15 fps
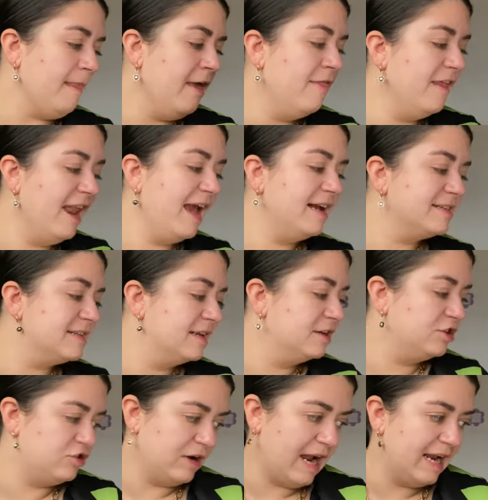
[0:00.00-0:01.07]
The next
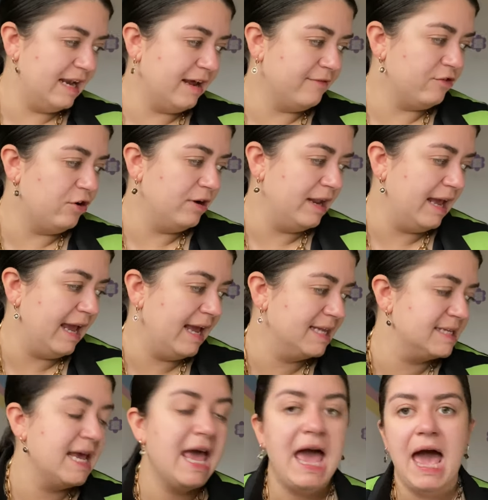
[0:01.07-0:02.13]
trend I've got on here is
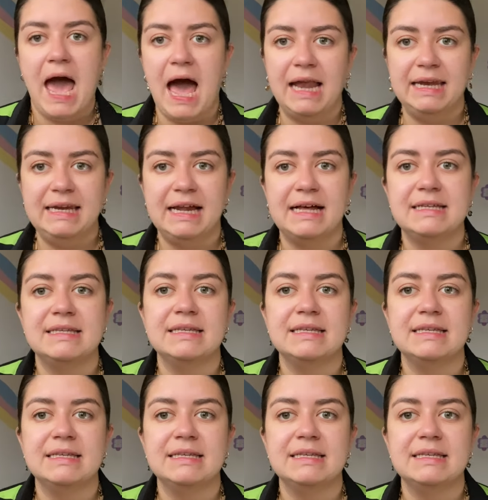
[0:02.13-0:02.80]
Adidas